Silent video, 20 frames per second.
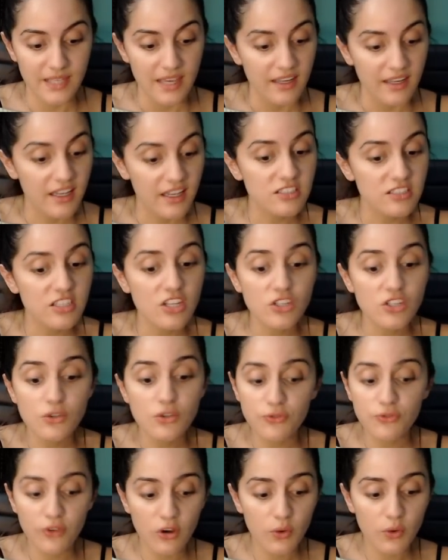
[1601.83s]
Continue
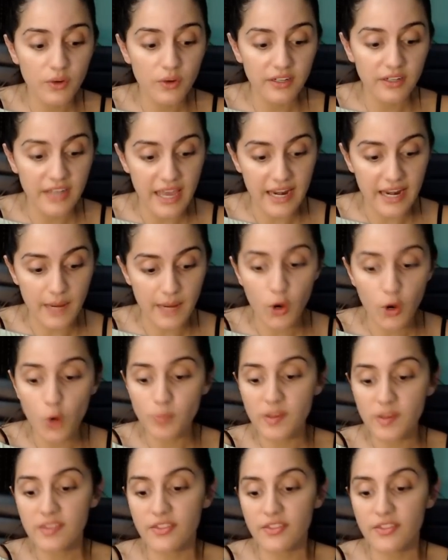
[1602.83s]
forward, and I'm
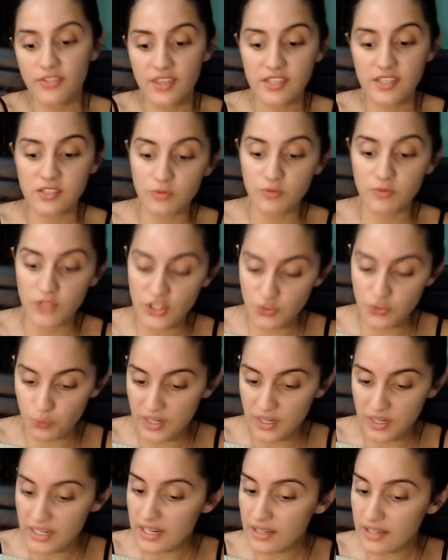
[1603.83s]
hoping that this
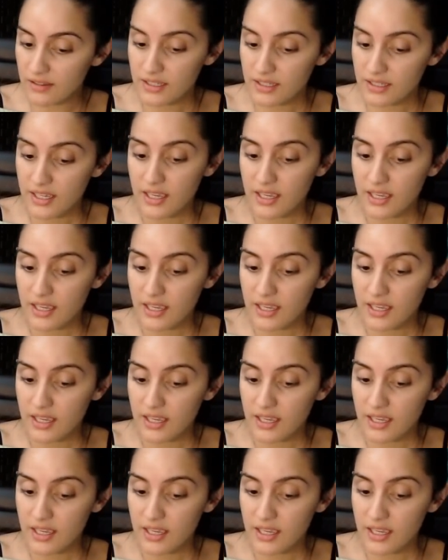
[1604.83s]
reading